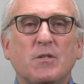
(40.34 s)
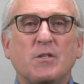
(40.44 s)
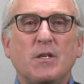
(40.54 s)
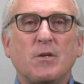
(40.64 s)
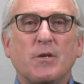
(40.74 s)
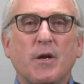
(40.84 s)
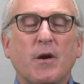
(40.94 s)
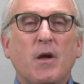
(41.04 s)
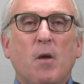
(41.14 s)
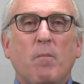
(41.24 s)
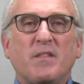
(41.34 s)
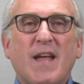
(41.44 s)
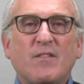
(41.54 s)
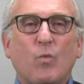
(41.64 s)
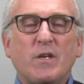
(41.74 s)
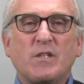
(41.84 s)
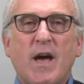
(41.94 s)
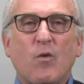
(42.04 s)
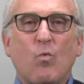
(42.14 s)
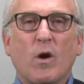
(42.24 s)
his senior year, but that's what he's
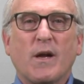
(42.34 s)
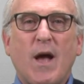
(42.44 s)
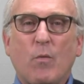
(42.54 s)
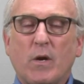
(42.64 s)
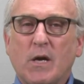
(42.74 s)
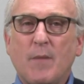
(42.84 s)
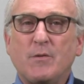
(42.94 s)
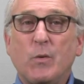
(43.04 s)
got to work on. When it comes